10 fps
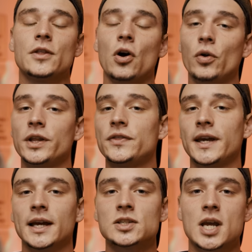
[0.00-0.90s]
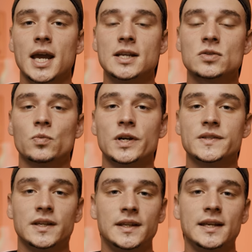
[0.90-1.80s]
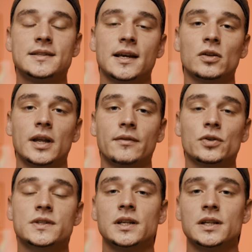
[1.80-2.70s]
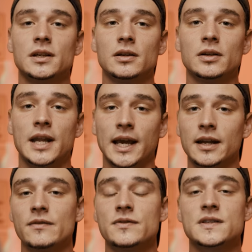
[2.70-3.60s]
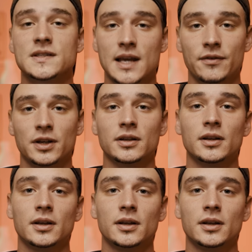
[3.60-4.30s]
The only thing I changed was the detail level to -7.